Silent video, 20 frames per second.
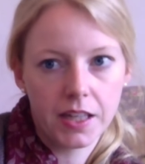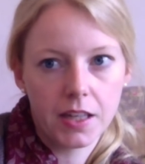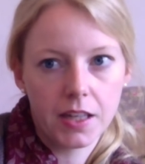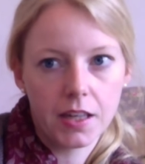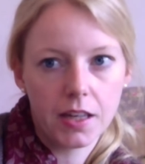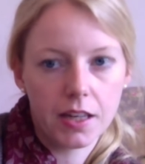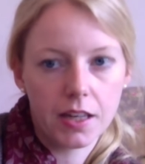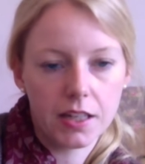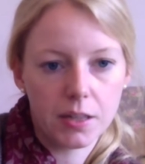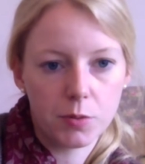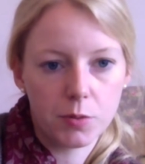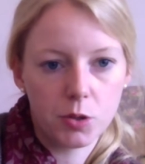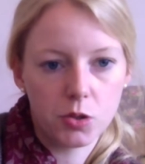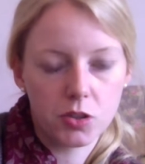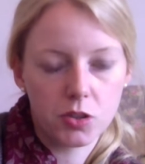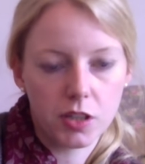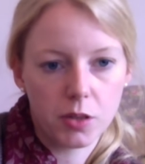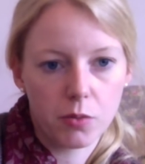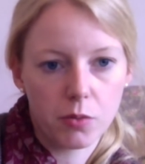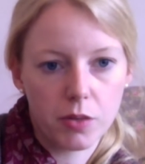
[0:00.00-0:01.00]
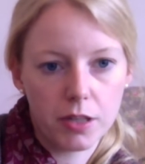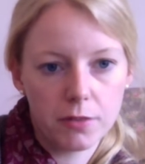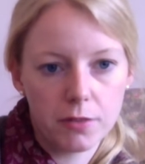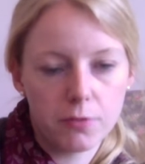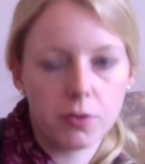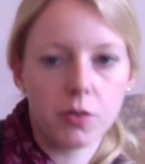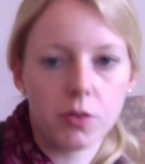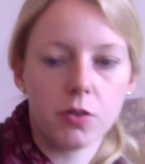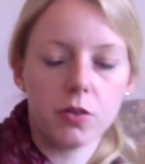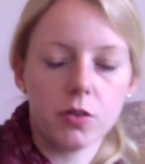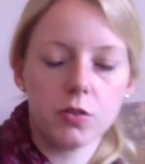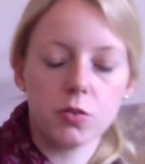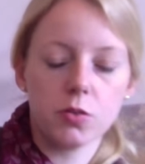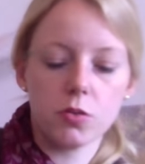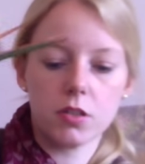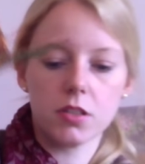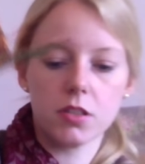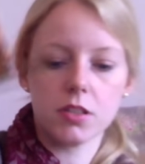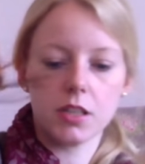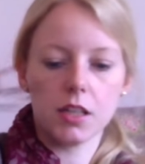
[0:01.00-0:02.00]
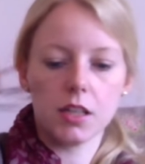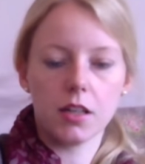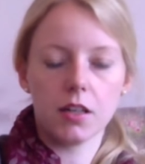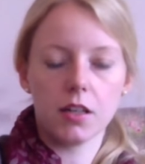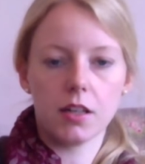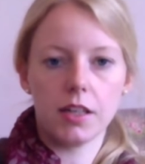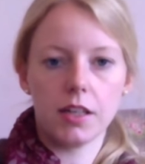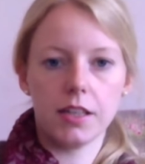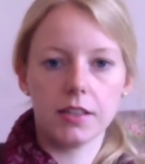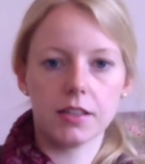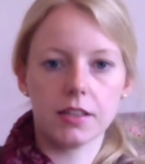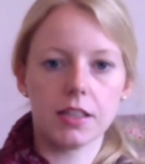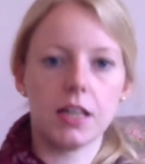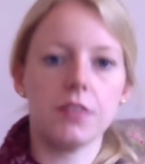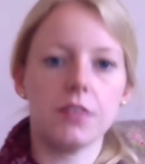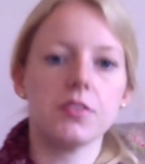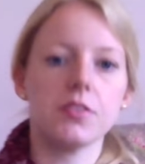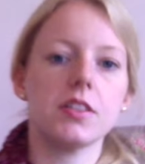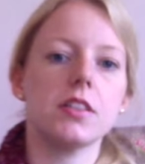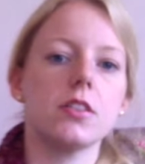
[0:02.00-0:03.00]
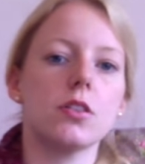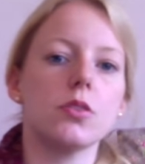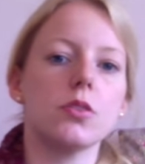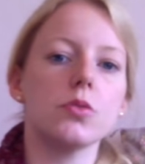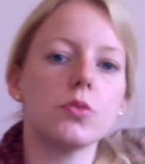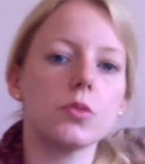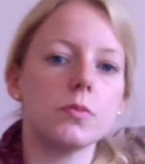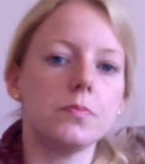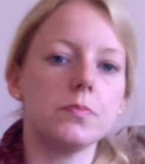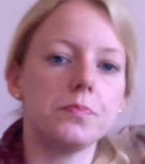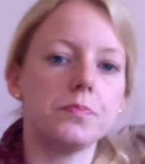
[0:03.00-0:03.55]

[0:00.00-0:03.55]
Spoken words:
And I'm using red for contrasting heels, cuffs and toes.